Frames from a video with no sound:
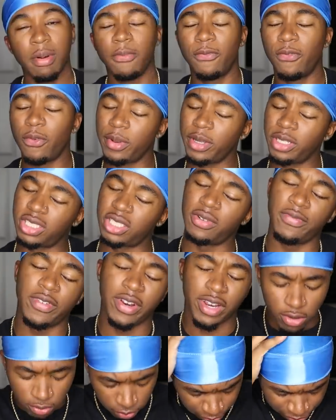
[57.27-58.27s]
but before we get into the
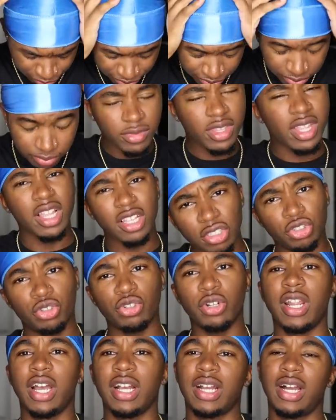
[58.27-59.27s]
video,
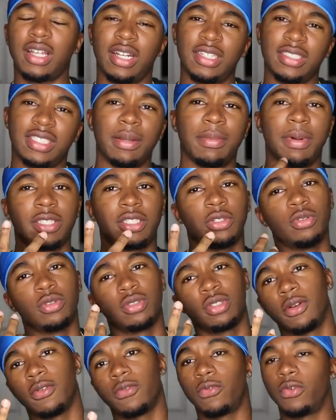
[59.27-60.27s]
Joovier dot com, I seen my two
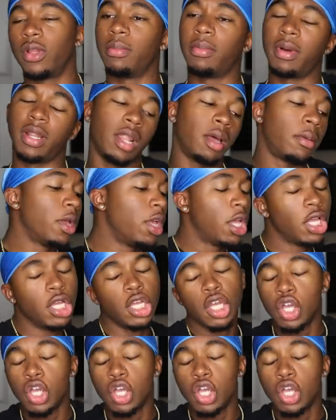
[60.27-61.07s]
third freak bundle.